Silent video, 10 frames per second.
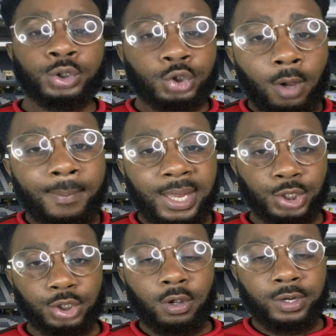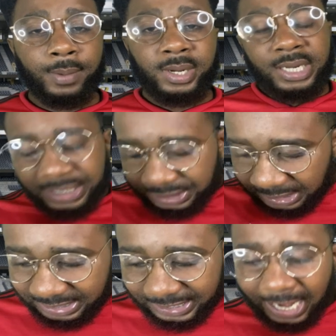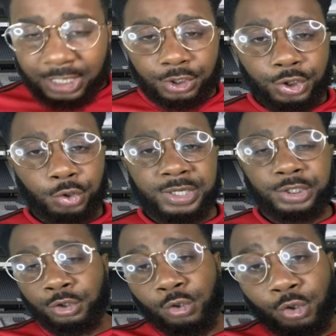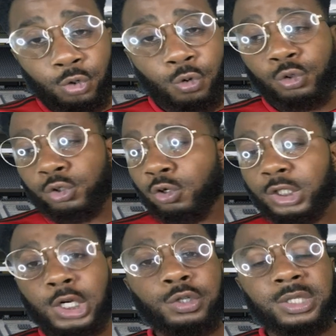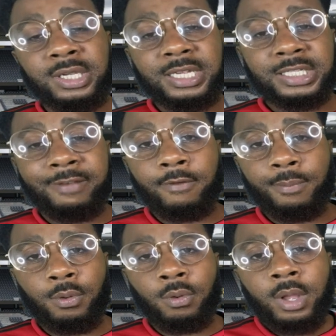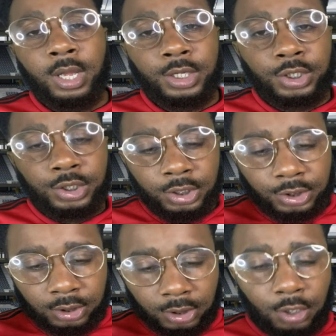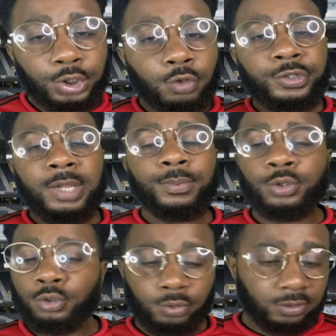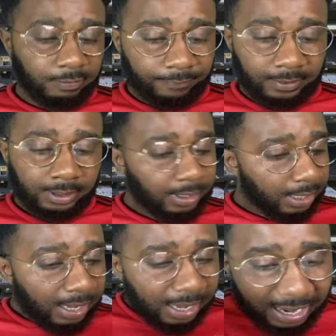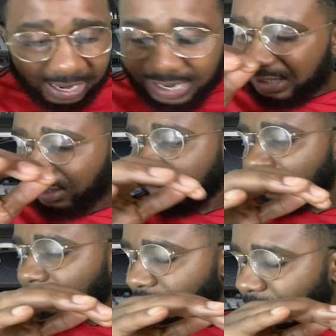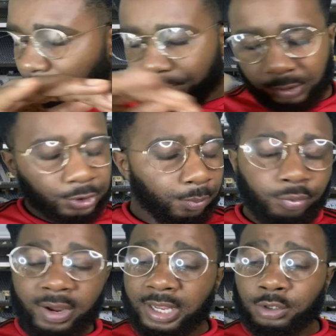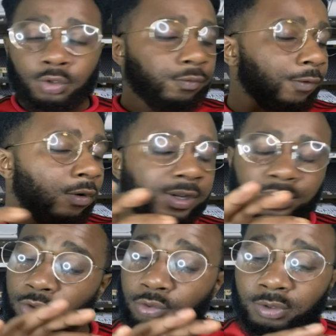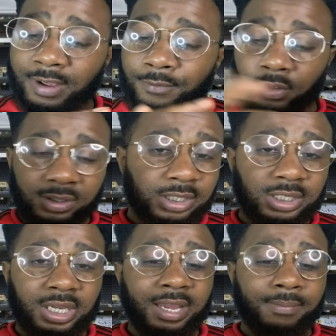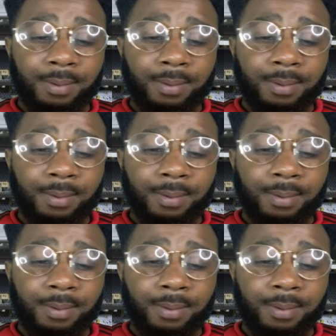Top managers earn their money. In these kind of situations, you all saw Chelsea against Liverpool. Chelsea was able to do something. It is disappointing for us to have lost this game.